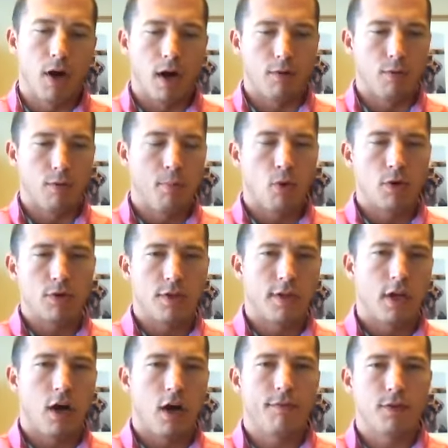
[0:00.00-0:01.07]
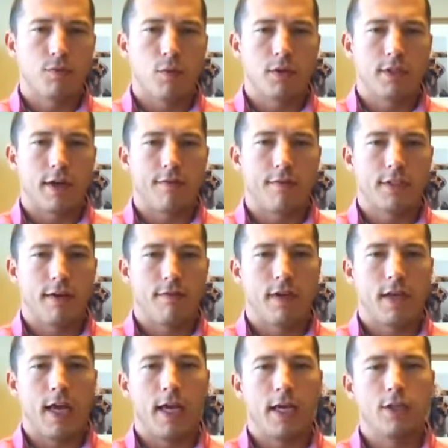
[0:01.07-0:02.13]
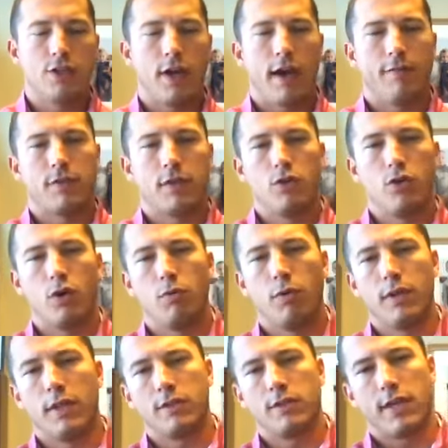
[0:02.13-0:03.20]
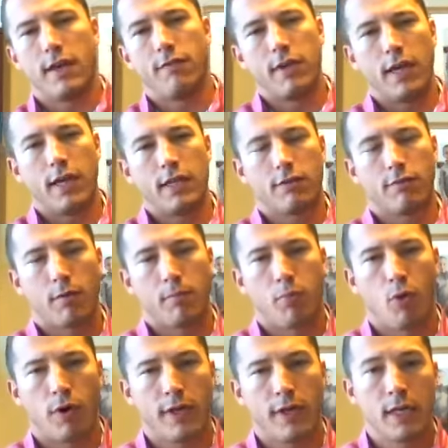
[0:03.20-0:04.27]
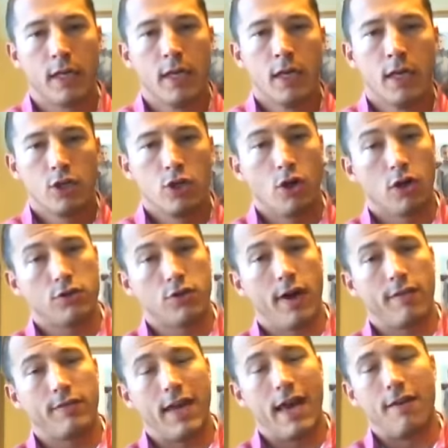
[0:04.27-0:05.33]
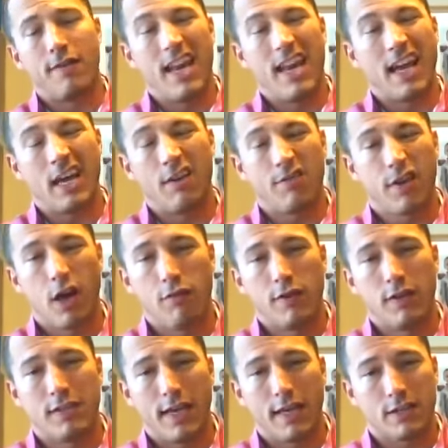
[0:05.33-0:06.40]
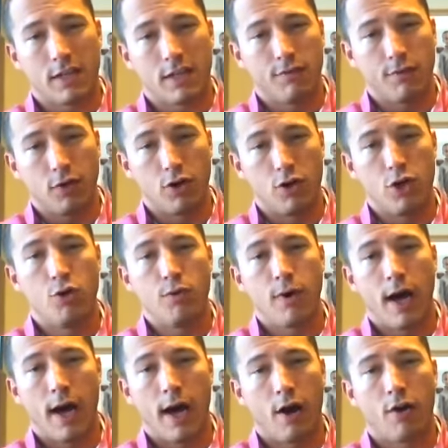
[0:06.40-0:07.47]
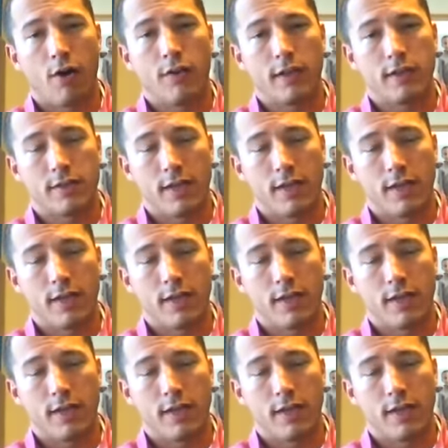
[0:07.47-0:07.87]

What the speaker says: report to the office once every 7 days, you have to do it within 7 days of reporting. You also have to have a negative COVID test if you're a new hire